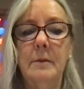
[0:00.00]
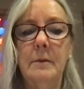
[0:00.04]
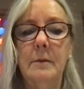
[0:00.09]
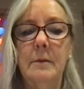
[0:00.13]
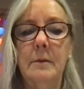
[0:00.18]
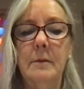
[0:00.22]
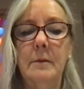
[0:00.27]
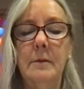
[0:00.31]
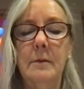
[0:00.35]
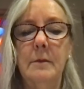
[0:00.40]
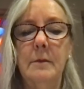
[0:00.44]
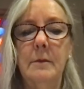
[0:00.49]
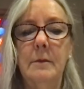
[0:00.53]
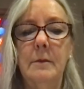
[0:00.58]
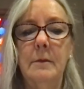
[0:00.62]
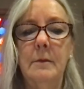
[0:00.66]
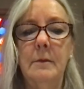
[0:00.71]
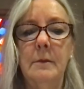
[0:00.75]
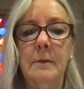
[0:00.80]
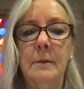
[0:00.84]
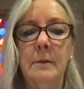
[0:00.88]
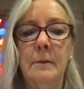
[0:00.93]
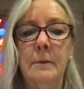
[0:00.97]

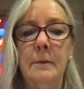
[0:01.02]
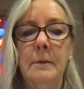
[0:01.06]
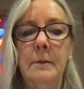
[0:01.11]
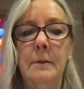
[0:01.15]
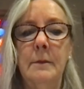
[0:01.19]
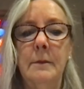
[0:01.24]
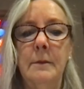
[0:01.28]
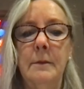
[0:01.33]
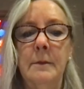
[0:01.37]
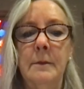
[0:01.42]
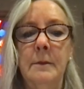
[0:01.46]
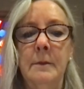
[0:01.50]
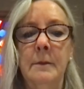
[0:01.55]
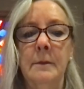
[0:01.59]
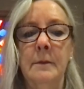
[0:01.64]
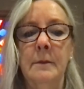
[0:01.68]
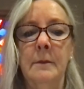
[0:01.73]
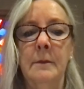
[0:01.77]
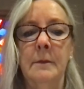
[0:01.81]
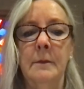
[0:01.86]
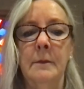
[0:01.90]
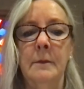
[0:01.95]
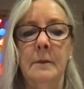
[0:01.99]

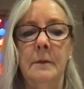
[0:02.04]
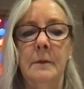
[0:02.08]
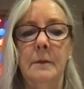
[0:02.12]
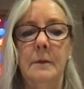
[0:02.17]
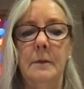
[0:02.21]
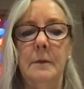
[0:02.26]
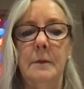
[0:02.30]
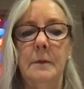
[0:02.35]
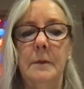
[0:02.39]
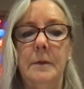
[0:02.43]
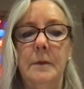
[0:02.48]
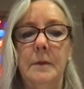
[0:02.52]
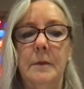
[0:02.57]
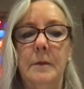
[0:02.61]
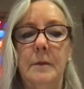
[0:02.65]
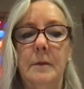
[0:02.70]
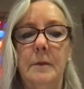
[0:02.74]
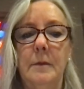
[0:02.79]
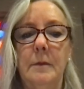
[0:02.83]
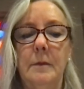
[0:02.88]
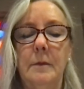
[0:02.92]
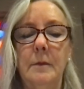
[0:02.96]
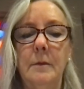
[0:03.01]

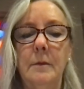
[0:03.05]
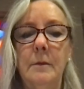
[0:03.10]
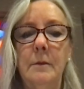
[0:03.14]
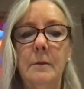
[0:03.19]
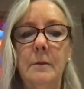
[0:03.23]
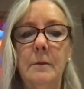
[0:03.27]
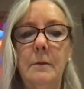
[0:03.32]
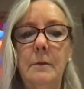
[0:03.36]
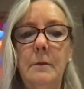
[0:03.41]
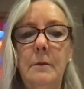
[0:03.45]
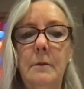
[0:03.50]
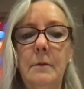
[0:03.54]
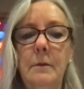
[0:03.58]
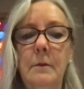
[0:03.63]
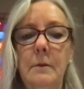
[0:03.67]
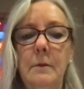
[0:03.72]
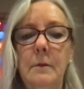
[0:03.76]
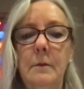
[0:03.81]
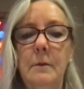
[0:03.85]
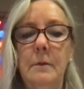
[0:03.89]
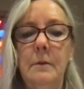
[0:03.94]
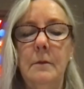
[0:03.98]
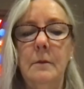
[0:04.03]

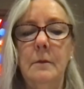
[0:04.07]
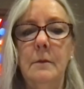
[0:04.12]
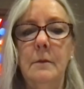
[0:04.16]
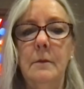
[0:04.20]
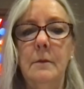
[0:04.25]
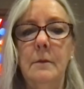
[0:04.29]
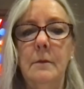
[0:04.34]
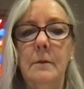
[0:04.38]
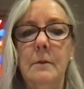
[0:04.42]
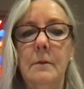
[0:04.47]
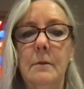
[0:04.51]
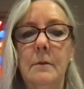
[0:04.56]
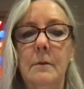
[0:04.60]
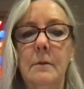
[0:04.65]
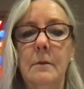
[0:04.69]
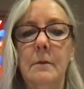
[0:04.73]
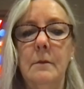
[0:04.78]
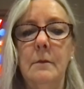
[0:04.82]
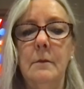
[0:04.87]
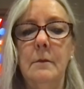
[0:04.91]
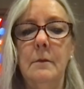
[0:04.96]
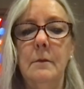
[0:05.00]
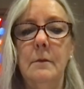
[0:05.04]

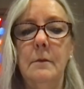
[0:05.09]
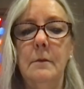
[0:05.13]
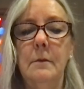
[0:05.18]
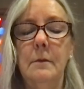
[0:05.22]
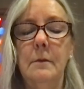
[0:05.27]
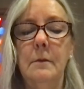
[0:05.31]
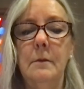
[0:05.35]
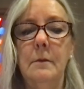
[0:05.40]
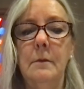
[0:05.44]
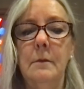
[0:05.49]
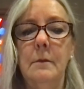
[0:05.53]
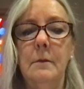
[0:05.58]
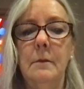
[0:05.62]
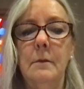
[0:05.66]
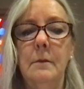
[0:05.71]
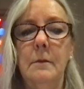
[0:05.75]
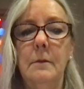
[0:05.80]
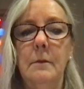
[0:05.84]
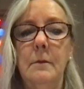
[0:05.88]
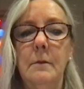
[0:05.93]
No one is speaking in this clip.